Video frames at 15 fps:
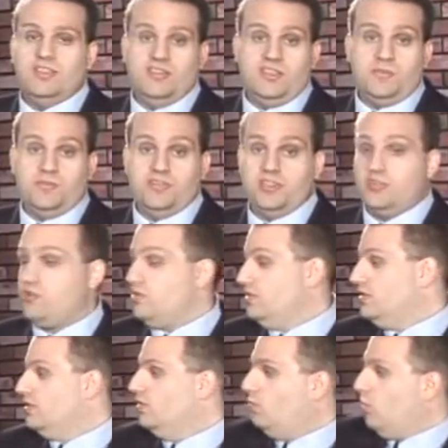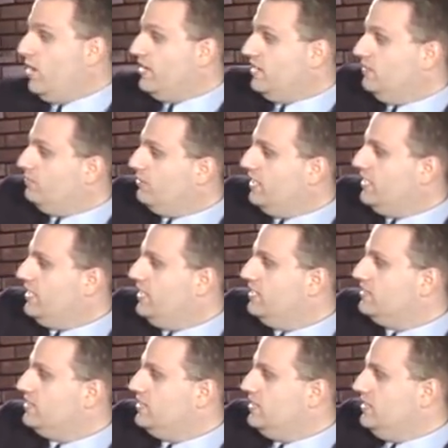In this position, white can play
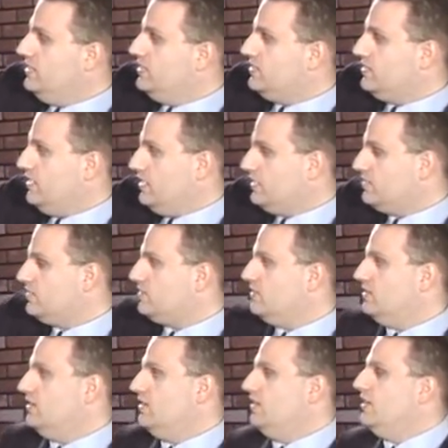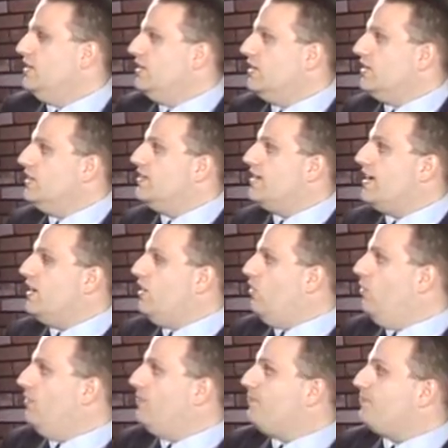king to e6. And
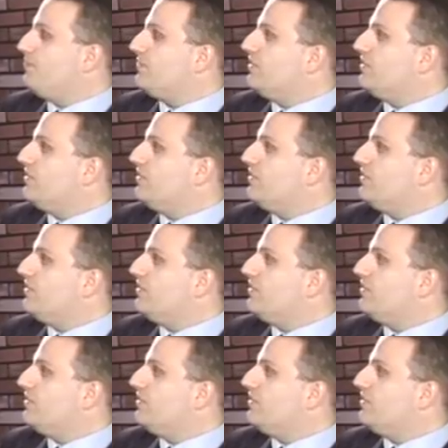now,